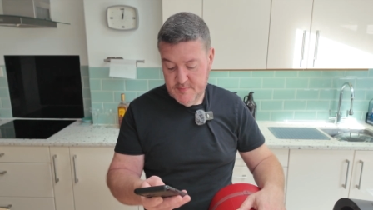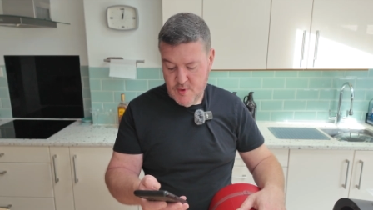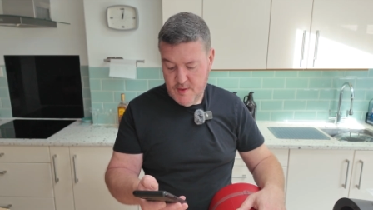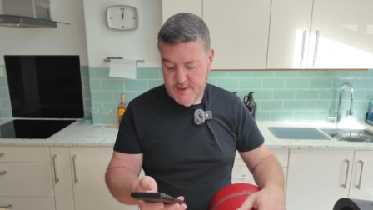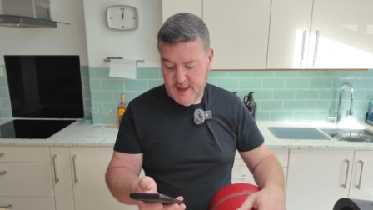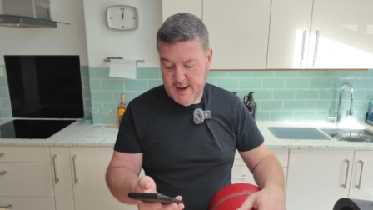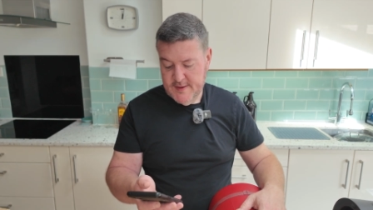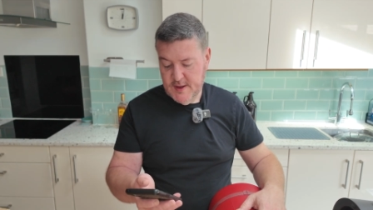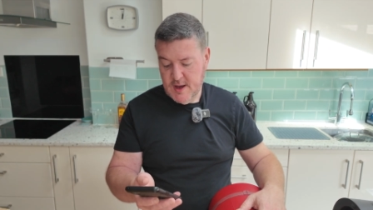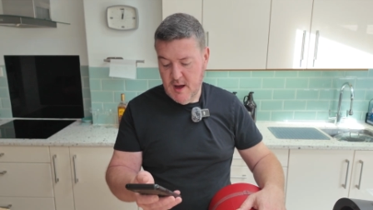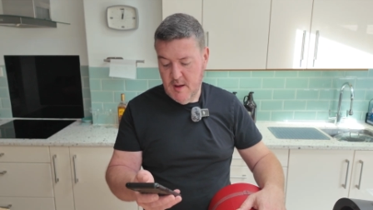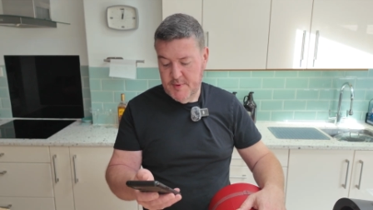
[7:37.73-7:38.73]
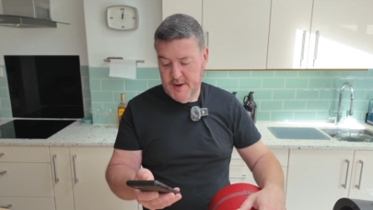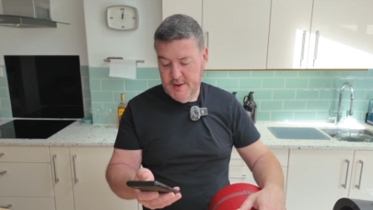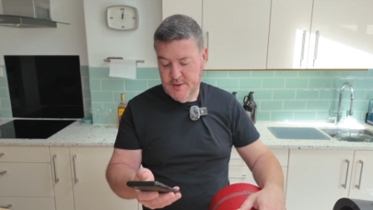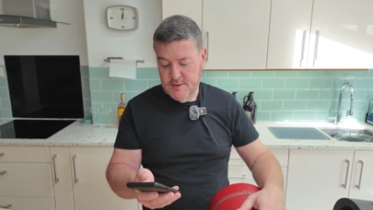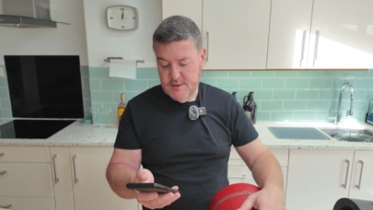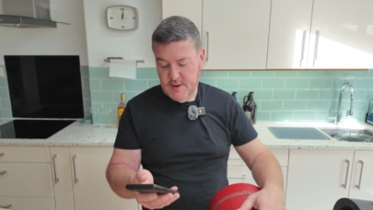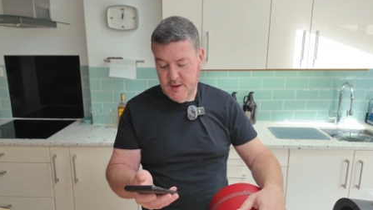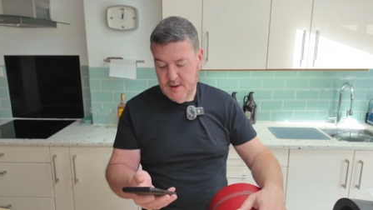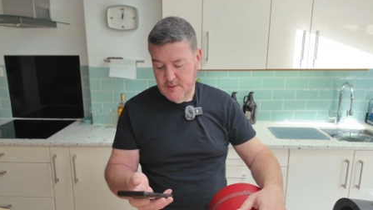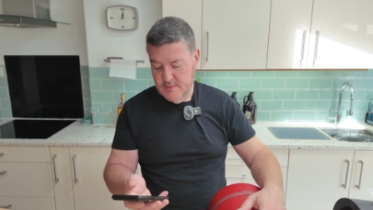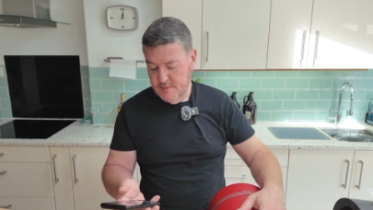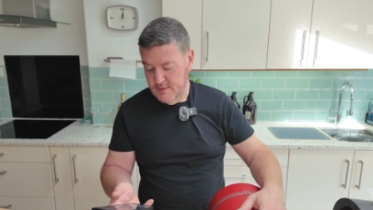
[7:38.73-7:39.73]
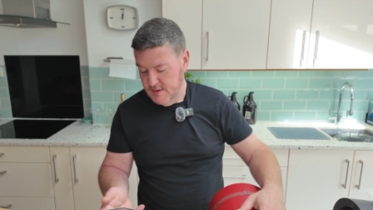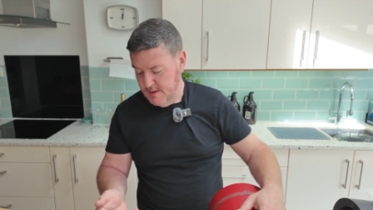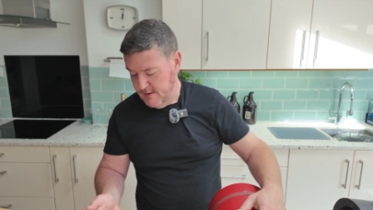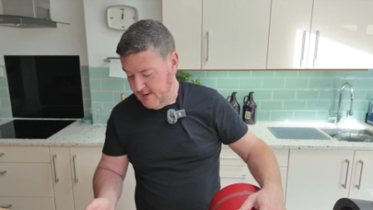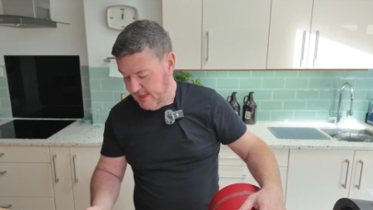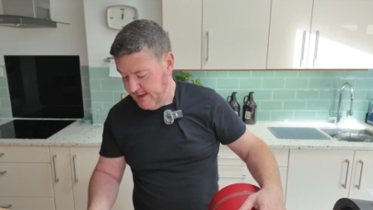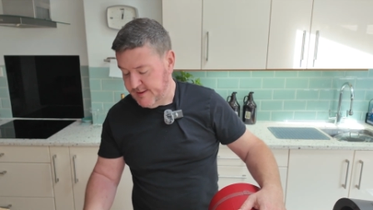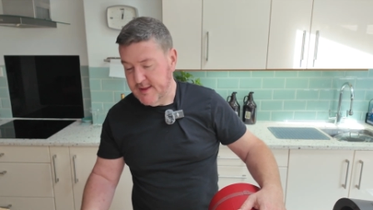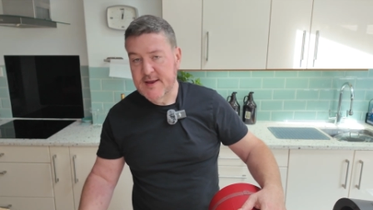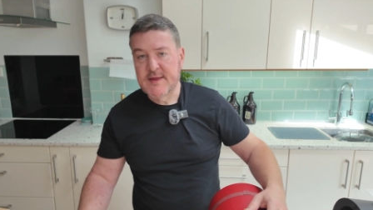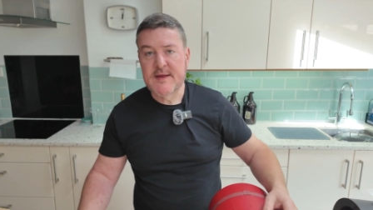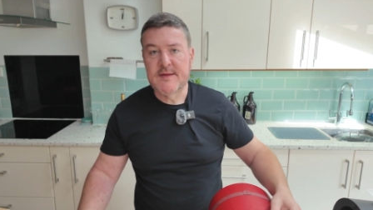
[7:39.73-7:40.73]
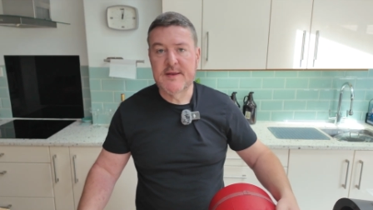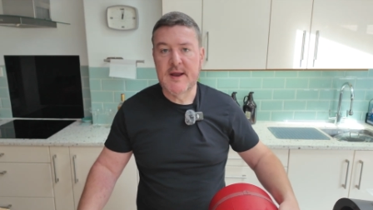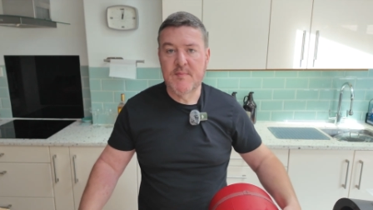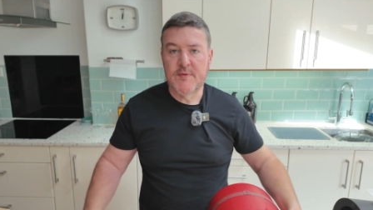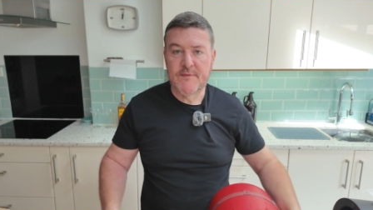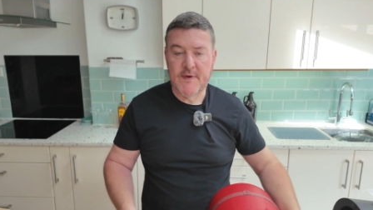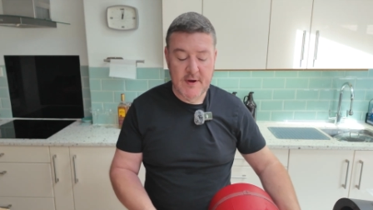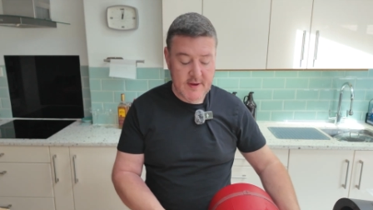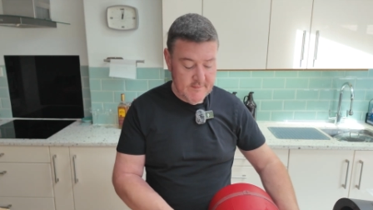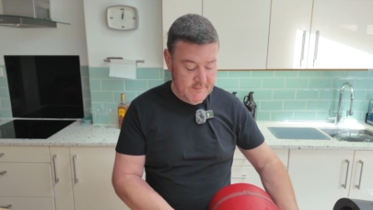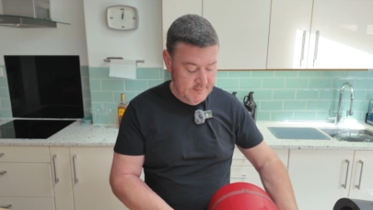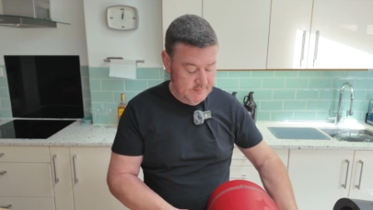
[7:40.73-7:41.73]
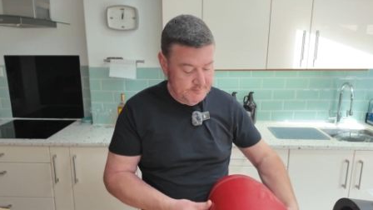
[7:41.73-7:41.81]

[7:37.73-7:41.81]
Rotate the carbonation dial and set it to number 5.